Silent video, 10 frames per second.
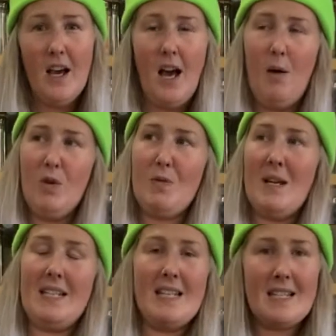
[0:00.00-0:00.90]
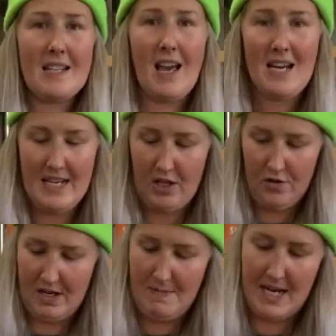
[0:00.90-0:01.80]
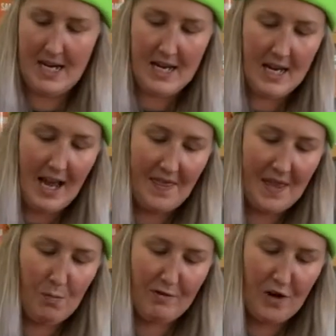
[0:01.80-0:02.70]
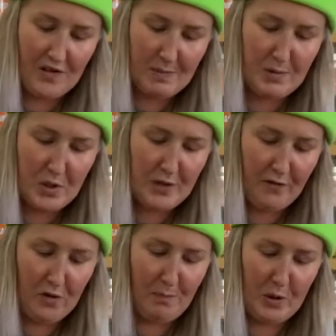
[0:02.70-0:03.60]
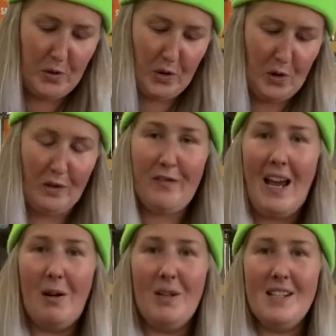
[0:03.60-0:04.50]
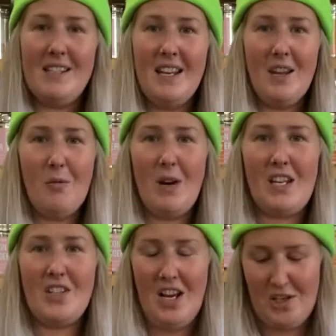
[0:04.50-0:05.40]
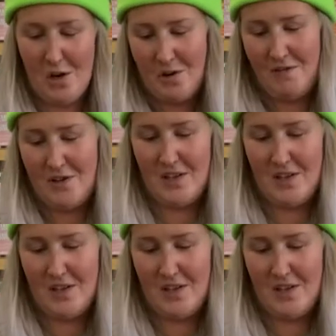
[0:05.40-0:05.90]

which makes it slightly creamy, and then we've got these beautiful blue cornflowers, which I don't know if you can